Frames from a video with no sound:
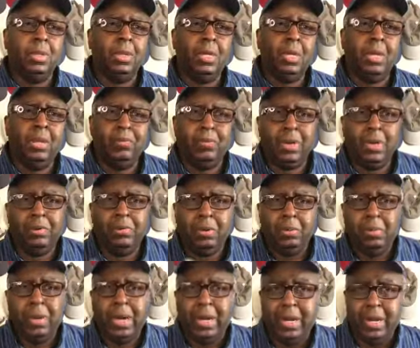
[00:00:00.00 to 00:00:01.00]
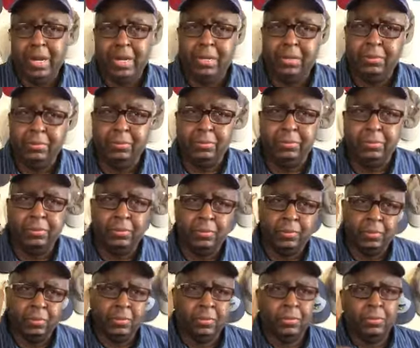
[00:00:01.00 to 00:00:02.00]
If everybody
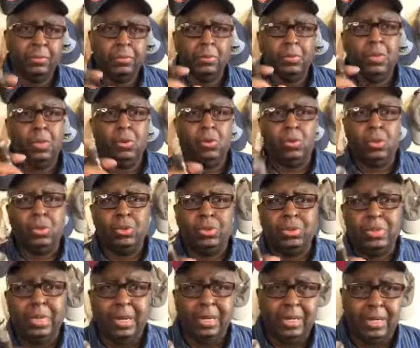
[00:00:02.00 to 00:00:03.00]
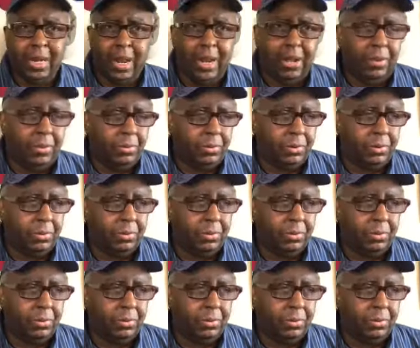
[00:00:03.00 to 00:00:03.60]
in the world sat down